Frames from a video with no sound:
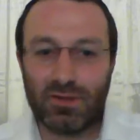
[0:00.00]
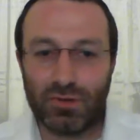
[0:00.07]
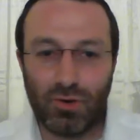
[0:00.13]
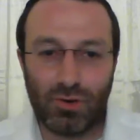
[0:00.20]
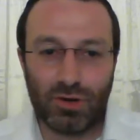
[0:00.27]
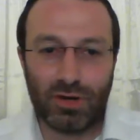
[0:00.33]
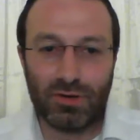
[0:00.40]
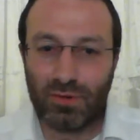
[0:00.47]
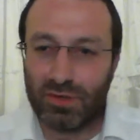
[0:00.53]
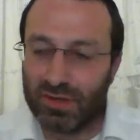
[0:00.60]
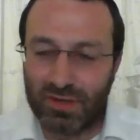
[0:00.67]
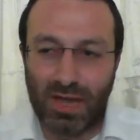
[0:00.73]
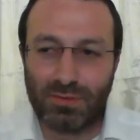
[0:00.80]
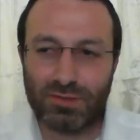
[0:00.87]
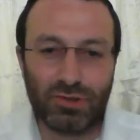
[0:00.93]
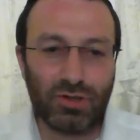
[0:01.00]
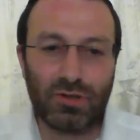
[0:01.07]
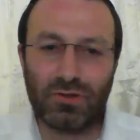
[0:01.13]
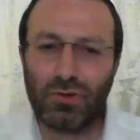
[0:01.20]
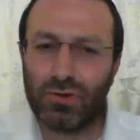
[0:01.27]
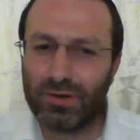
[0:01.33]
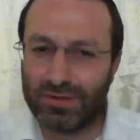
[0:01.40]
Torah. When it comes to the
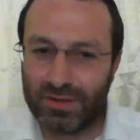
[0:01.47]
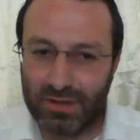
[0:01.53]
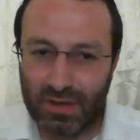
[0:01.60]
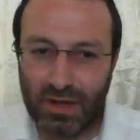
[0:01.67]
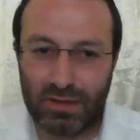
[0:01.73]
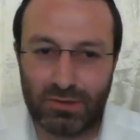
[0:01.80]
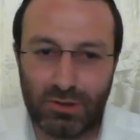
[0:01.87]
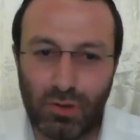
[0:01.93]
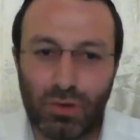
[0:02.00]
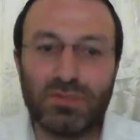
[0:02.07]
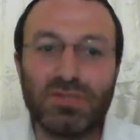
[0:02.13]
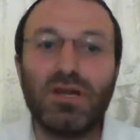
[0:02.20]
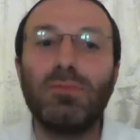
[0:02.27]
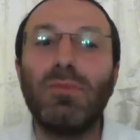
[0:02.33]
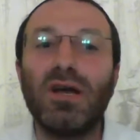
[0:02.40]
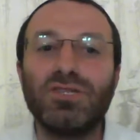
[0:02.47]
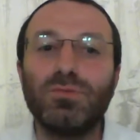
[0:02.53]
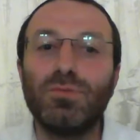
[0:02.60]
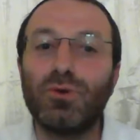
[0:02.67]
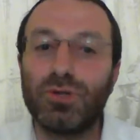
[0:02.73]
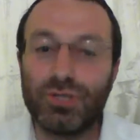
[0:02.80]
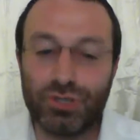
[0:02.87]
Torah, the laws are much
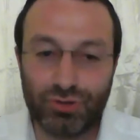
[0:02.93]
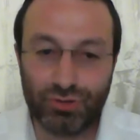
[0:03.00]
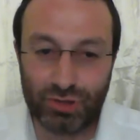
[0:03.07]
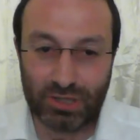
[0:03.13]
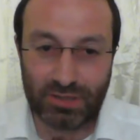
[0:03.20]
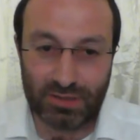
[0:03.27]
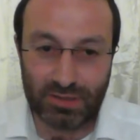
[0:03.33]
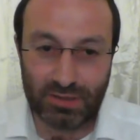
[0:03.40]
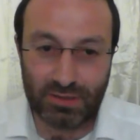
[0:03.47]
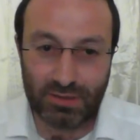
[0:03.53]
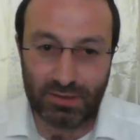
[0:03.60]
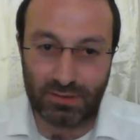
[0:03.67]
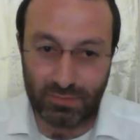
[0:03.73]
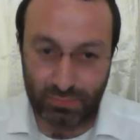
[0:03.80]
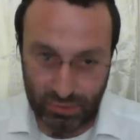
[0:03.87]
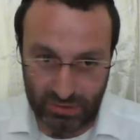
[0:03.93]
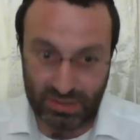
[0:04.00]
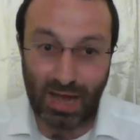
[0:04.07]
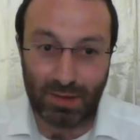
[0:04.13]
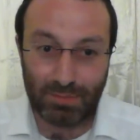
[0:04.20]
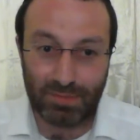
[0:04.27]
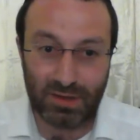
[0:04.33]
more strict when
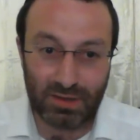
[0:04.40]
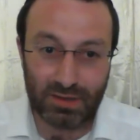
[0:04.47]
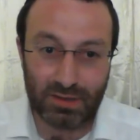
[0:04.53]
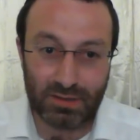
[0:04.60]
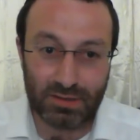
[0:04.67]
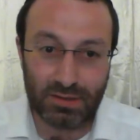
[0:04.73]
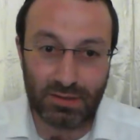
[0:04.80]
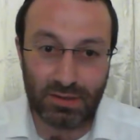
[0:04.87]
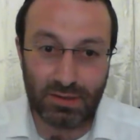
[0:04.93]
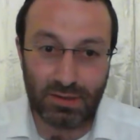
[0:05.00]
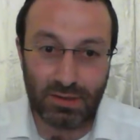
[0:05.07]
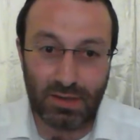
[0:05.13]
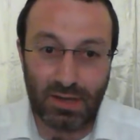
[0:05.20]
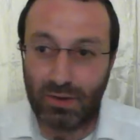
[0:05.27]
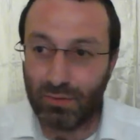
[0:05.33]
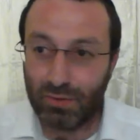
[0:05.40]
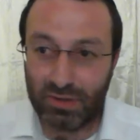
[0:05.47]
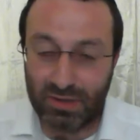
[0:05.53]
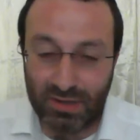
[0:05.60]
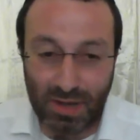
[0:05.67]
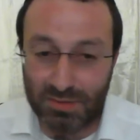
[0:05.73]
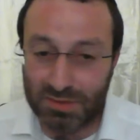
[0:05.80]
copying it. When
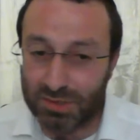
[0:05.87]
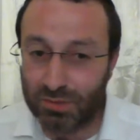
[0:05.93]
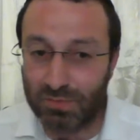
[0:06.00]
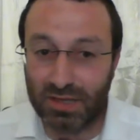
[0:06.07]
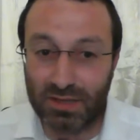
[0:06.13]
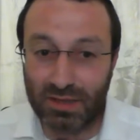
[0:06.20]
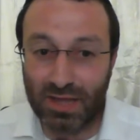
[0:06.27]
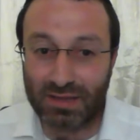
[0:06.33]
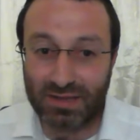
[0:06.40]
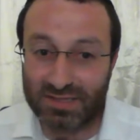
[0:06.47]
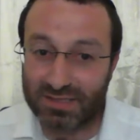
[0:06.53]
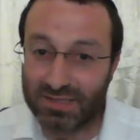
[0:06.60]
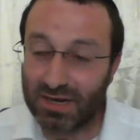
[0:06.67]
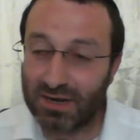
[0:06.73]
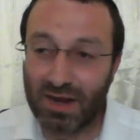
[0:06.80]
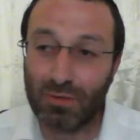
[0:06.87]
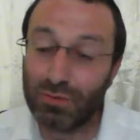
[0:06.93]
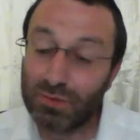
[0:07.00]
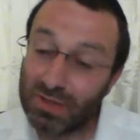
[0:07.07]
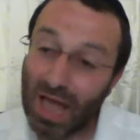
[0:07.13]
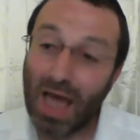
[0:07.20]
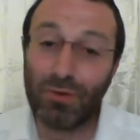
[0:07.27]
it comes to Megilat Esther, I
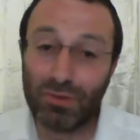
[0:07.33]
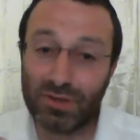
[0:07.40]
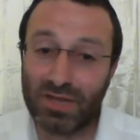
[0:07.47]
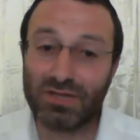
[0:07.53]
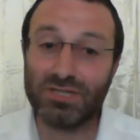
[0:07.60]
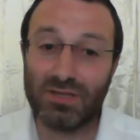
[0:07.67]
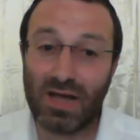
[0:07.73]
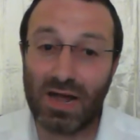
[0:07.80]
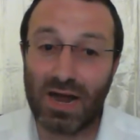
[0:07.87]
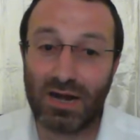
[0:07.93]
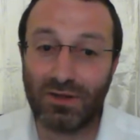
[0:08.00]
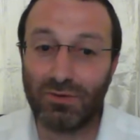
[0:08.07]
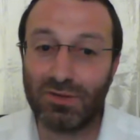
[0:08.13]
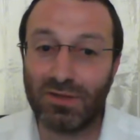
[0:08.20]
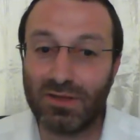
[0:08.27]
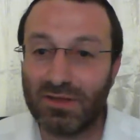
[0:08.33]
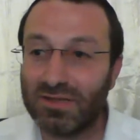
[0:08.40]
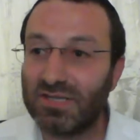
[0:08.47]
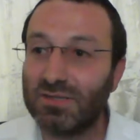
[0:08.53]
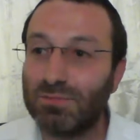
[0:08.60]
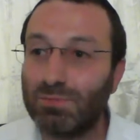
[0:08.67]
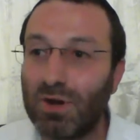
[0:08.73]
would actually argue that this
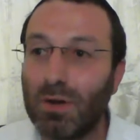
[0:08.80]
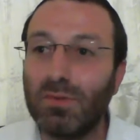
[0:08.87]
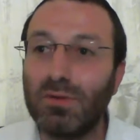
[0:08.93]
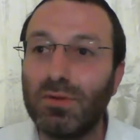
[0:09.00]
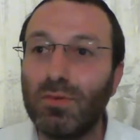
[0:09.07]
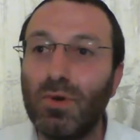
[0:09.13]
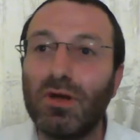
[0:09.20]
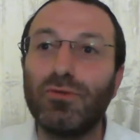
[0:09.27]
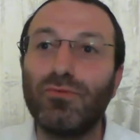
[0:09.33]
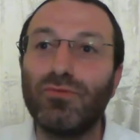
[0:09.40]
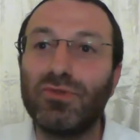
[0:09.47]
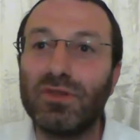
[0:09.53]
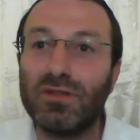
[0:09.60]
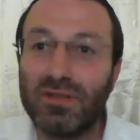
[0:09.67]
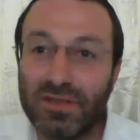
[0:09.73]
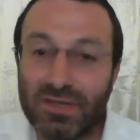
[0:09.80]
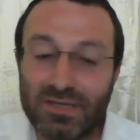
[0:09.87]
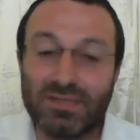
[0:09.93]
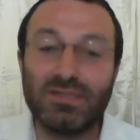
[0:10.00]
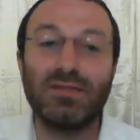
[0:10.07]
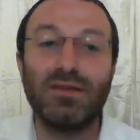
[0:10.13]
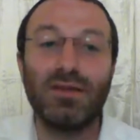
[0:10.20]
is probably one of the
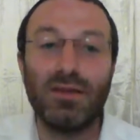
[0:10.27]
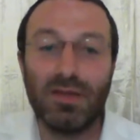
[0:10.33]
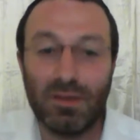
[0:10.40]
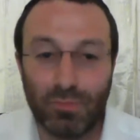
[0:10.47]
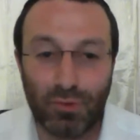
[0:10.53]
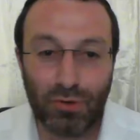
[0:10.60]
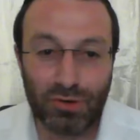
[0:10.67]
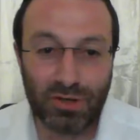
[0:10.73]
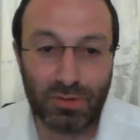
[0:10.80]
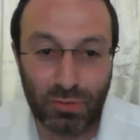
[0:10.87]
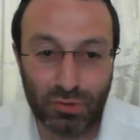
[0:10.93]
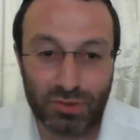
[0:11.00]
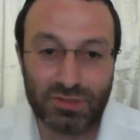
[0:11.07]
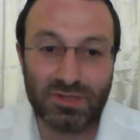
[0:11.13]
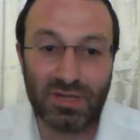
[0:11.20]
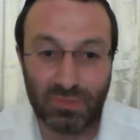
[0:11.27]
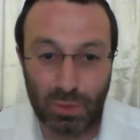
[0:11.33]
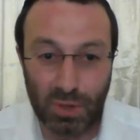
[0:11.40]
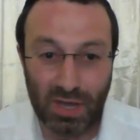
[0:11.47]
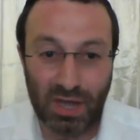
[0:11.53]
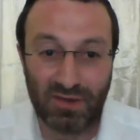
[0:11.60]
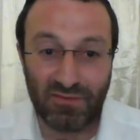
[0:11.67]
least important books that
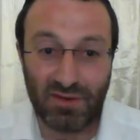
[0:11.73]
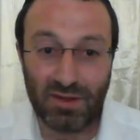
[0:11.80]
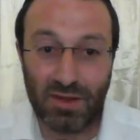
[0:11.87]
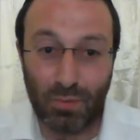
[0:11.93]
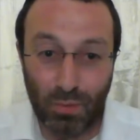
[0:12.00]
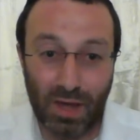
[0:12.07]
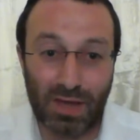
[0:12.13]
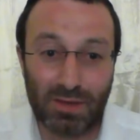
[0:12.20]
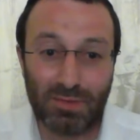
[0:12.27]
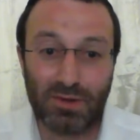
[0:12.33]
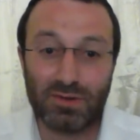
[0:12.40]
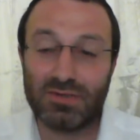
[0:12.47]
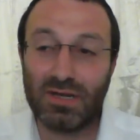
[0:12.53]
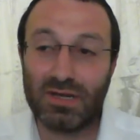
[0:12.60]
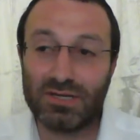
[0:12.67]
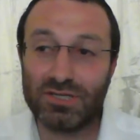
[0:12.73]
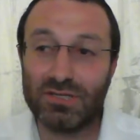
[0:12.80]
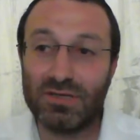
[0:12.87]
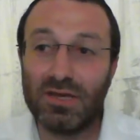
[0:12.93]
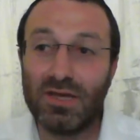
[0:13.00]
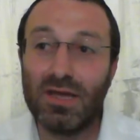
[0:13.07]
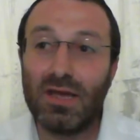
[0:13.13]
we have. Why? Because actually,